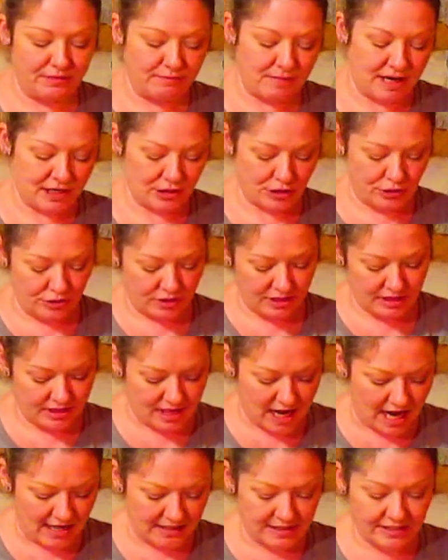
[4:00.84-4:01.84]
make sure it's
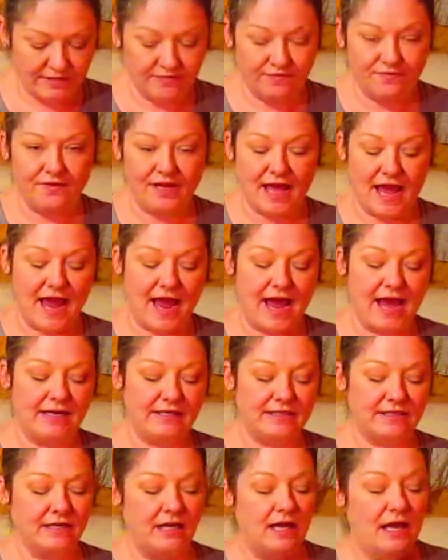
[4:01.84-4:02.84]
nice and
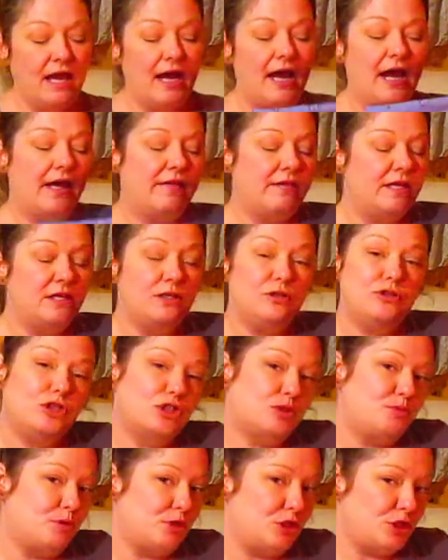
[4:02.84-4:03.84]
flat, and then you
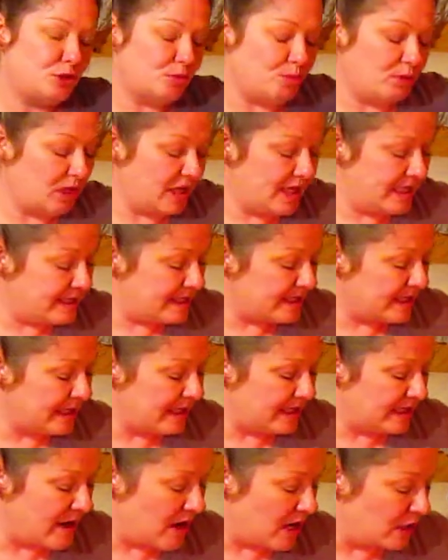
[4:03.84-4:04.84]
just put your pleats in
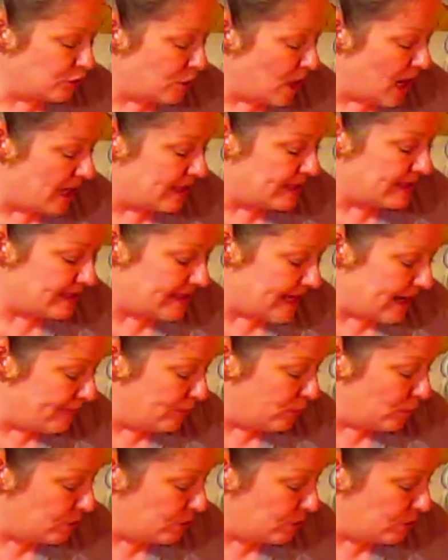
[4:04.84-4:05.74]
it. Now I tried several